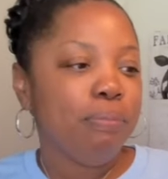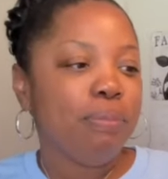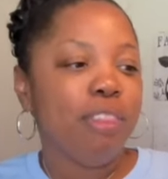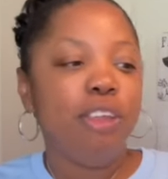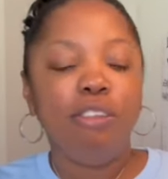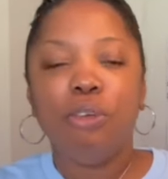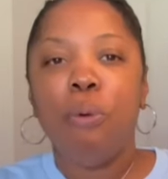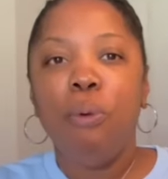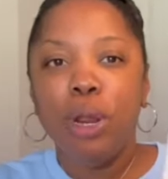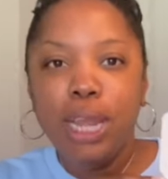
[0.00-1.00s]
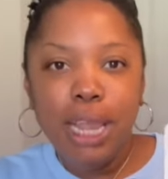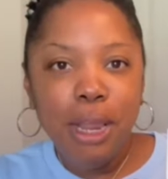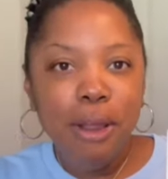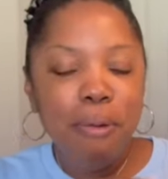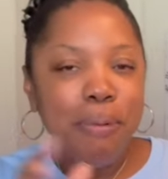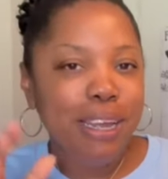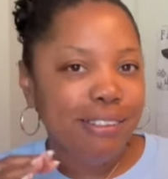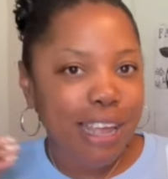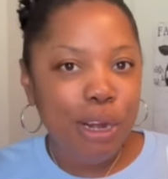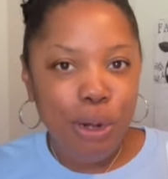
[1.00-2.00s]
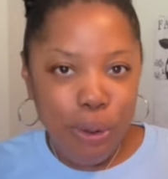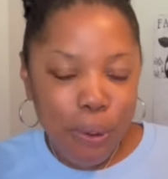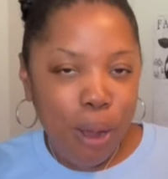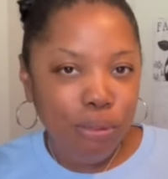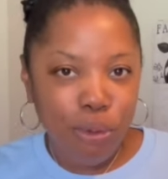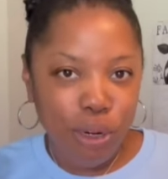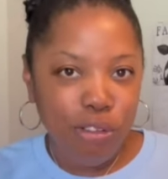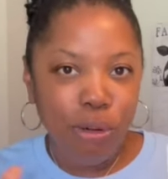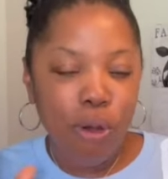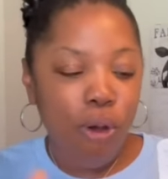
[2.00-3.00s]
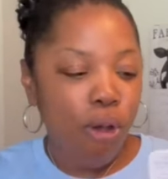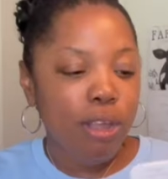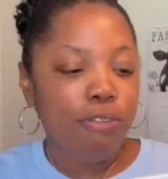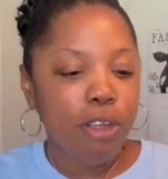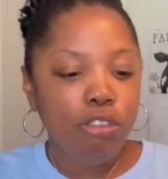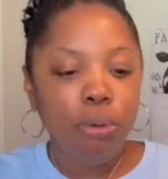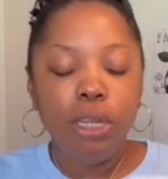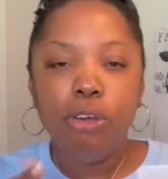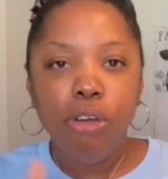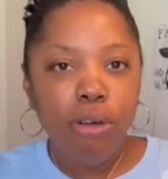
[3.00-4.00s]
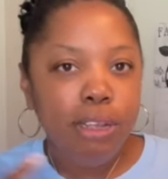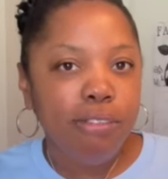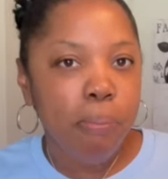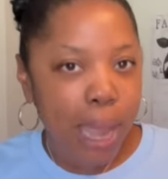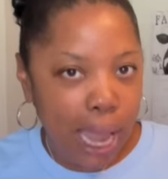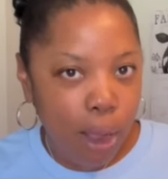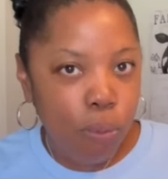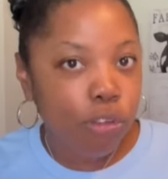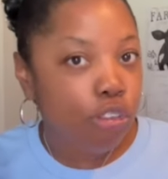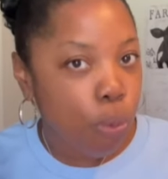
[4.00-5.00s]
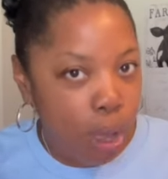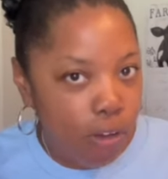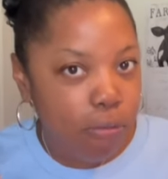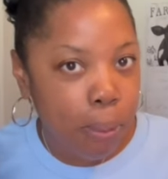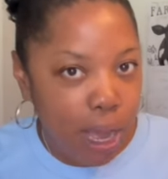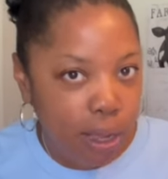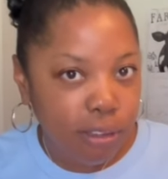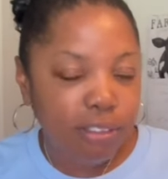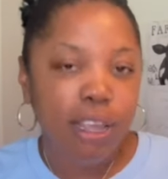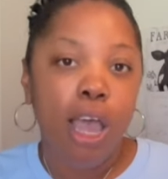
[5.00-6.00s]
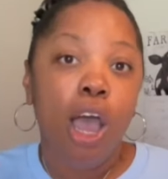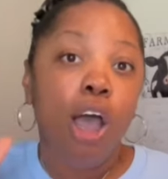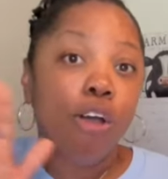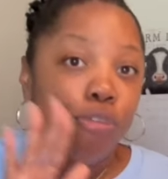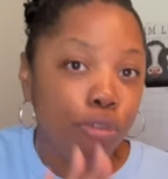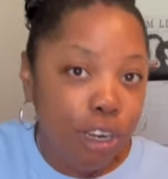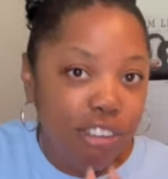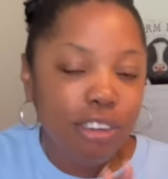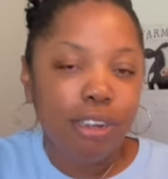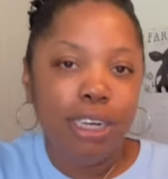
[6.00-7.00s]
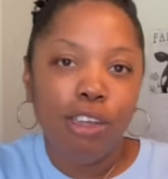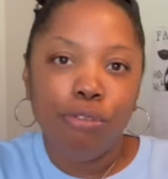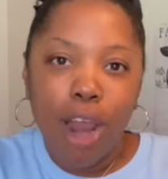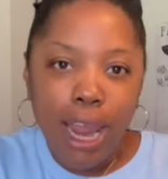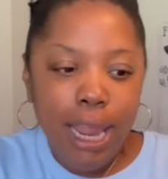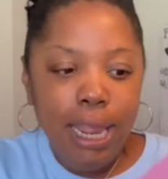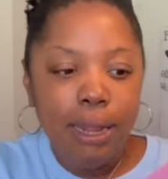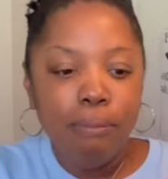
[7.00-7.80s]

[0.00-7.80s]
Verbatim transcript: this on here because I knew I was going to do the haul eventually. Girl, this mat was 12 bucks originally, right?